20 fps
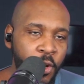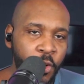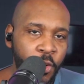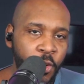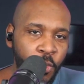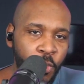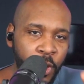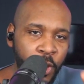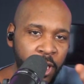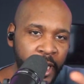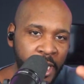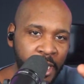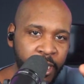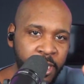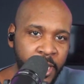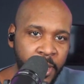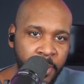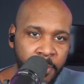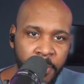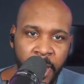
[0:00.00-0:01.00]
release
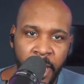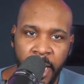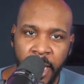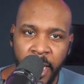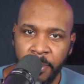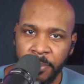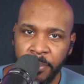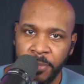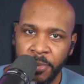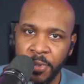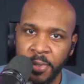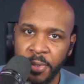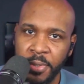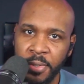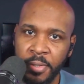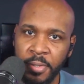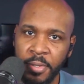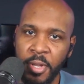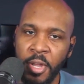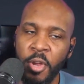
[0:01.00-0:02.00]
them names,
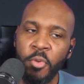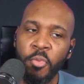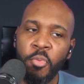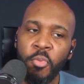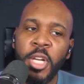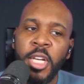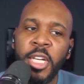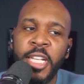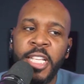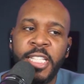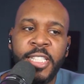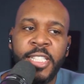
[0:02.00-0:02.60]
release